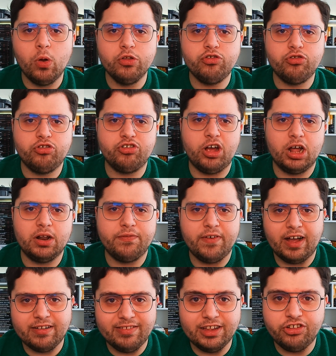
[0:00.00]
One such
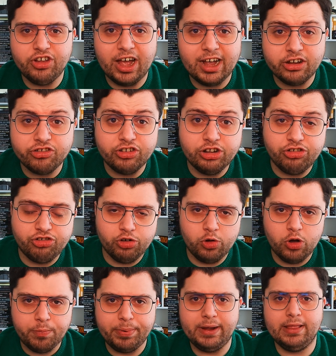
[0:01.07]
artifact did actually
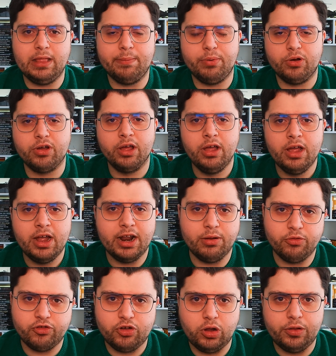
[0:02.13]
show up in the book.
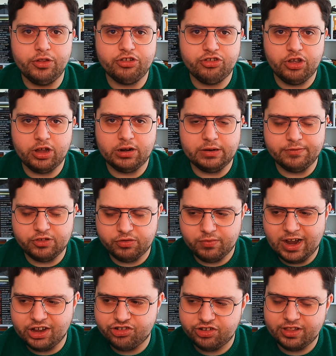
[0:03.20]
It was called the Circle of
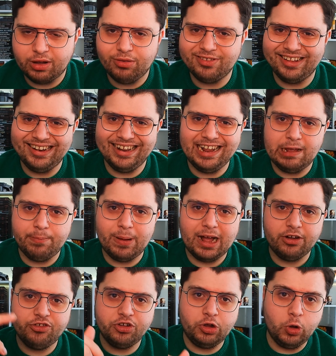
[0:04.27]
Suresh. That was a
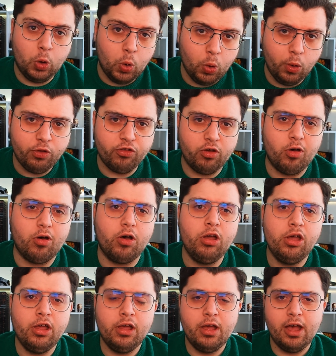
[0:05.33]
link back to
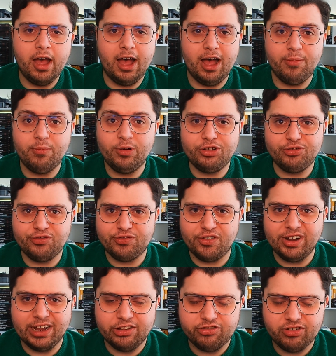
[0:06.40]
KOTOR, which
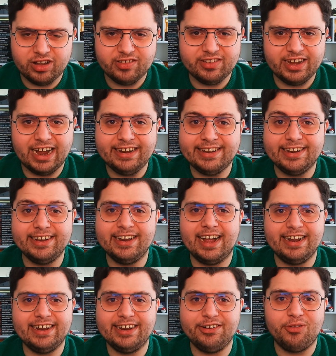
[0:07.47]
was very interesting. I
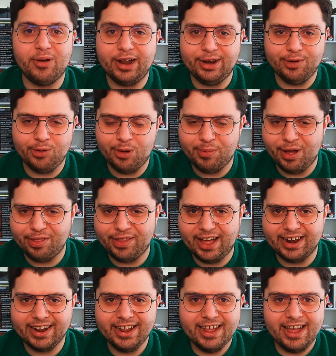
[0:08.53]
didn't quite know
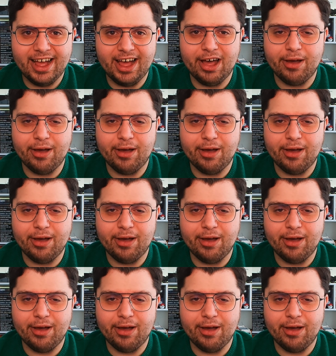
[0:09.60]
about that